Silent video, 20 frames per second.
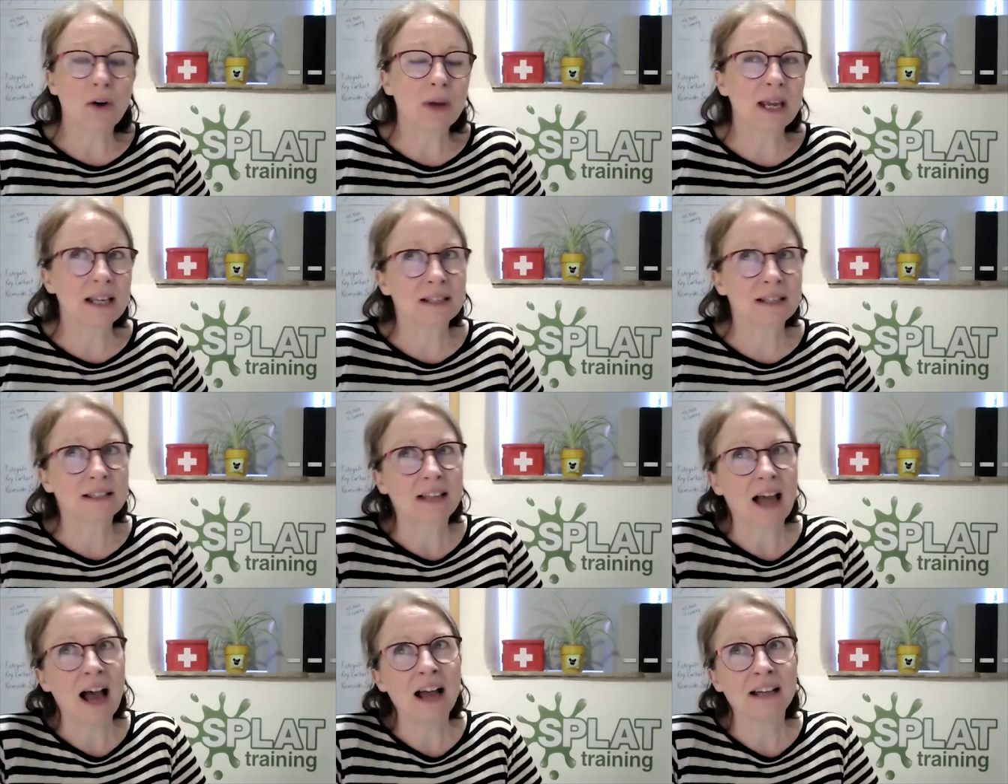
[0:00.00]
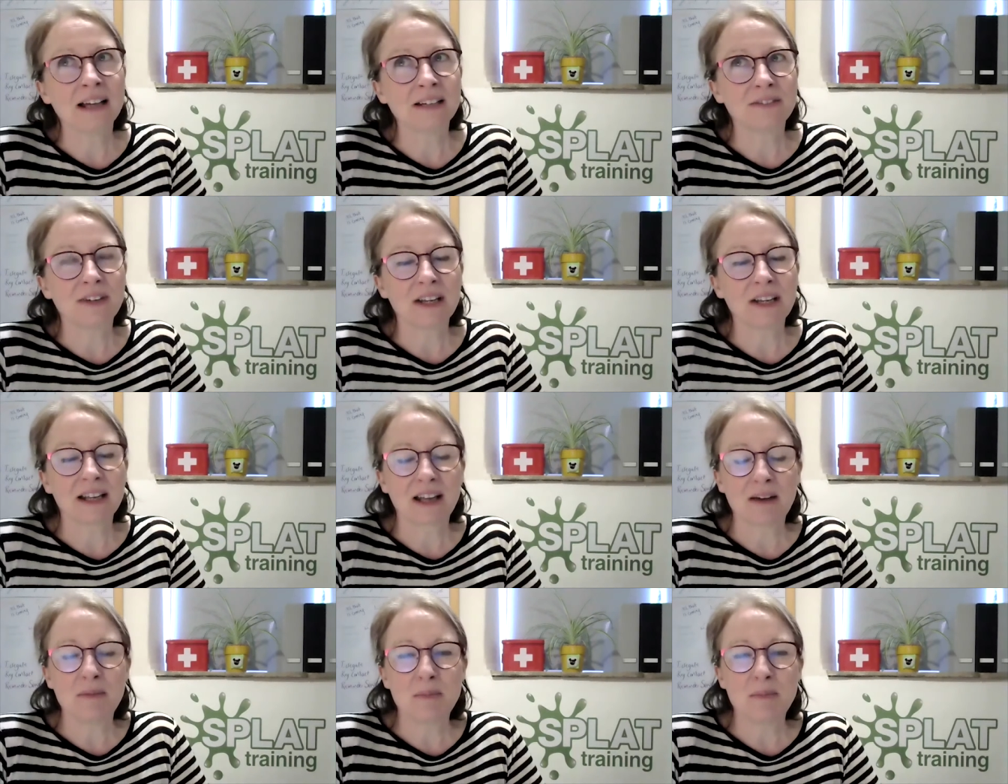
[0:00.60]
it
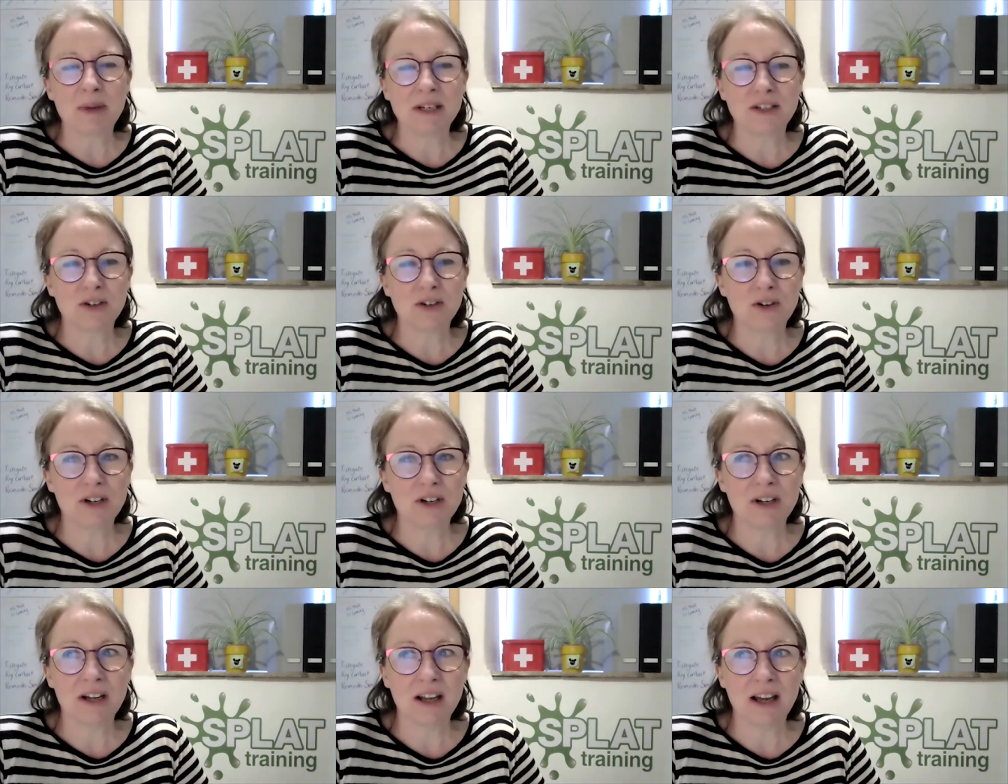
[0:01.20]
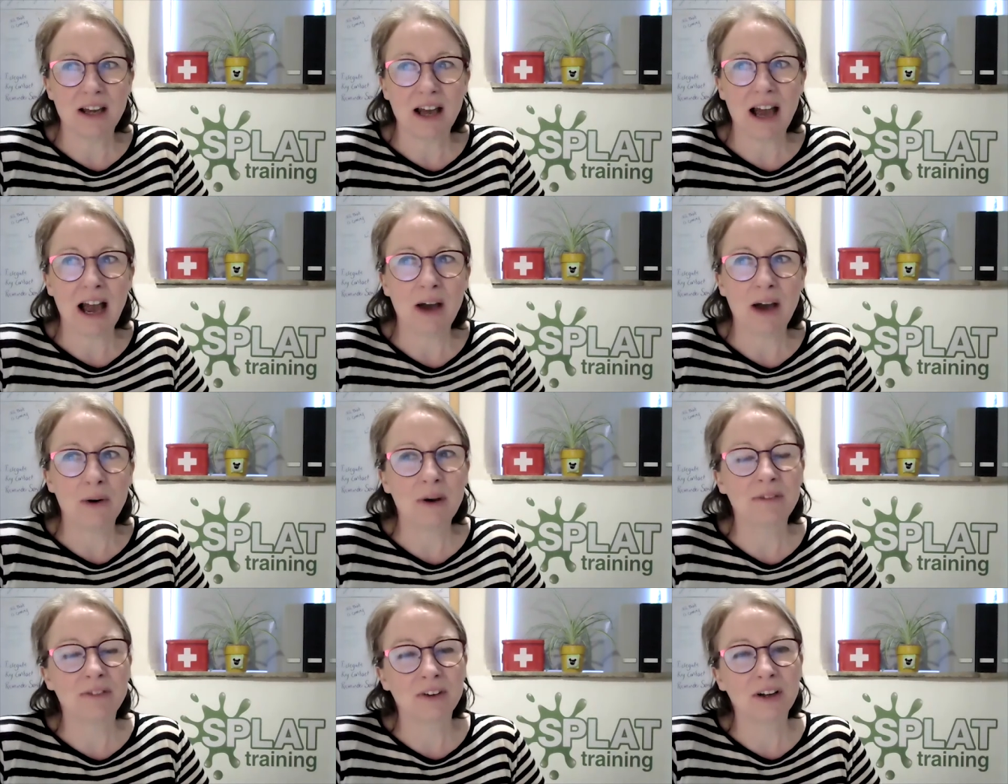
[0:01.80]
can be done
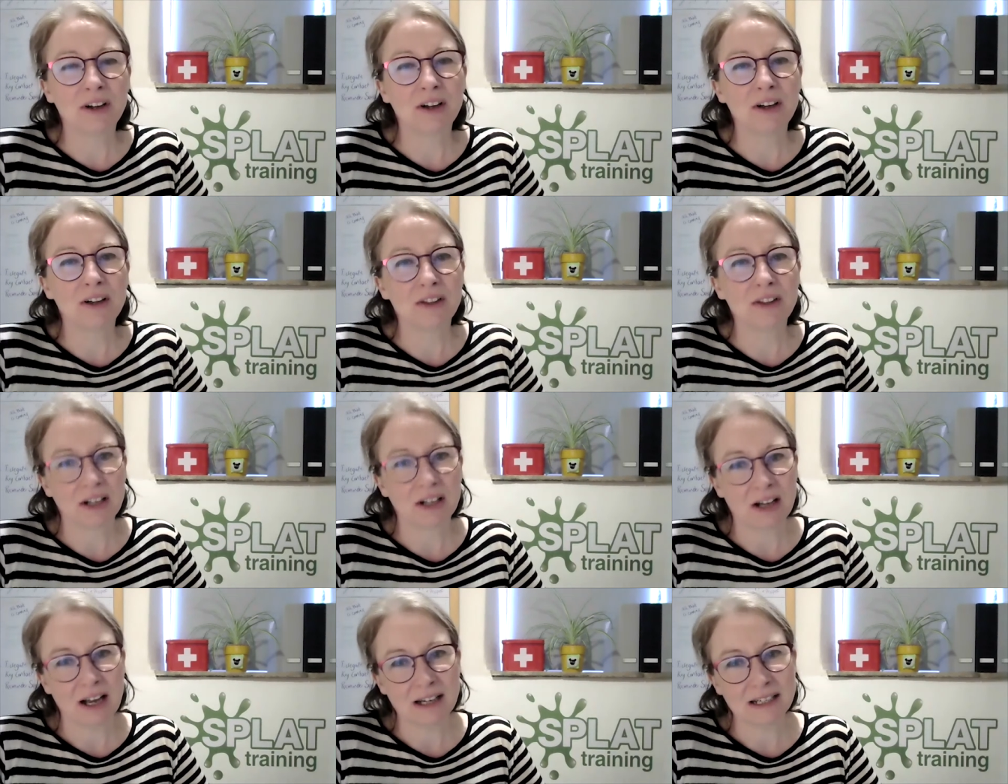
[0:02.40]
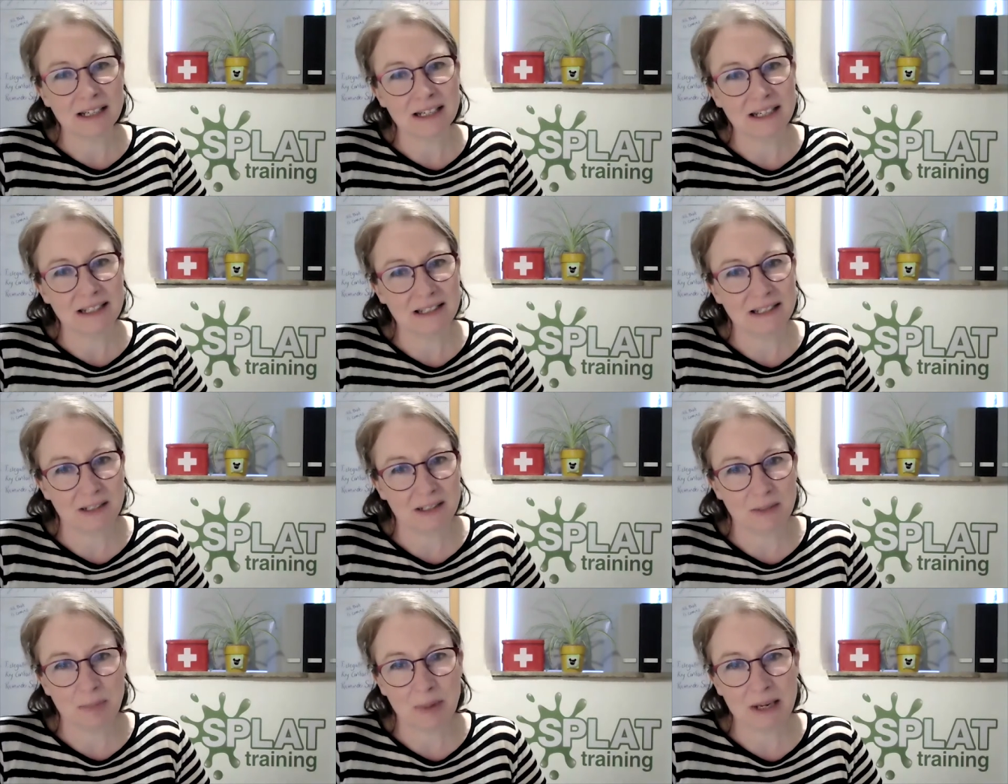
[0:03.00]
however the client needs
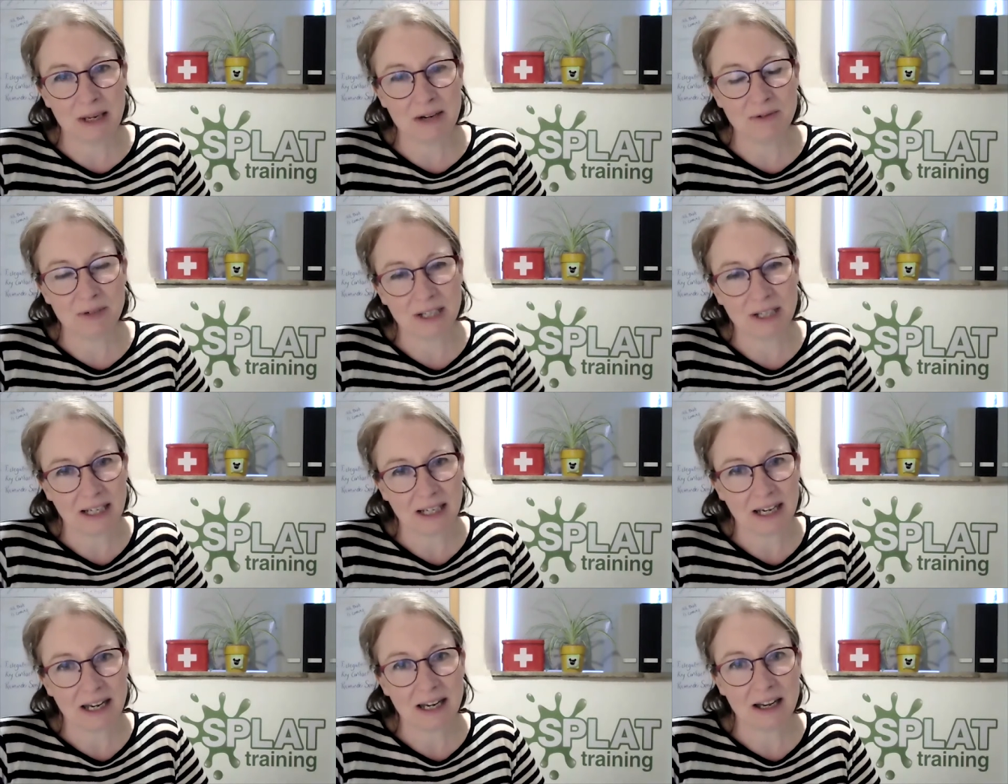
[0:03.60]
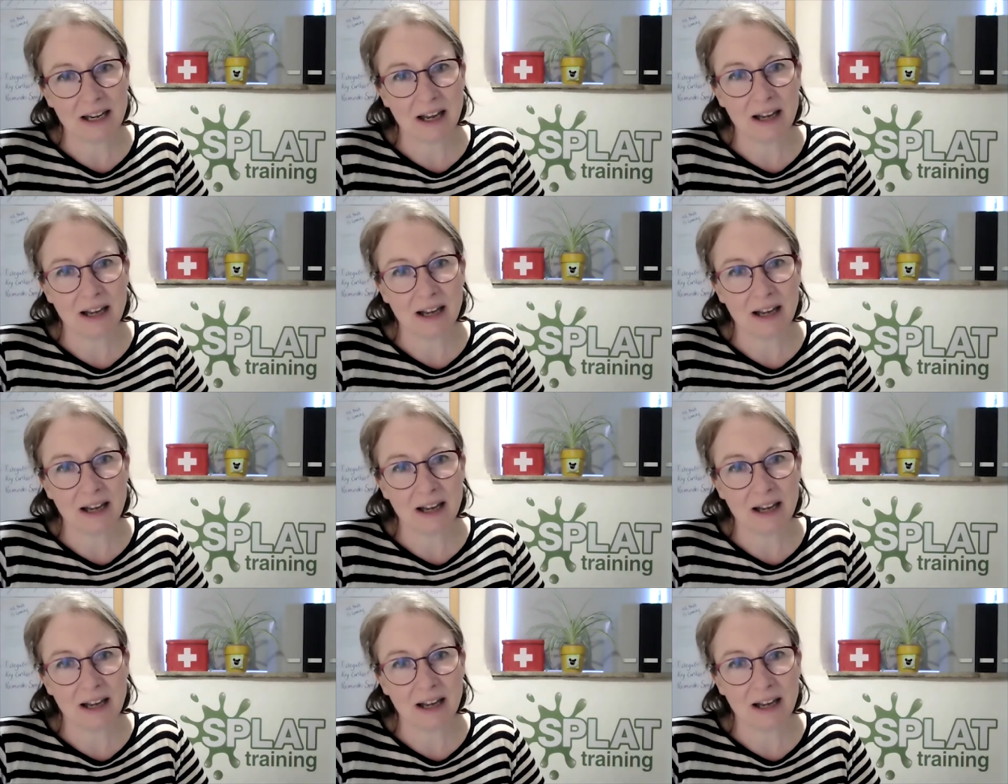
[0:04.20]
it to be, really.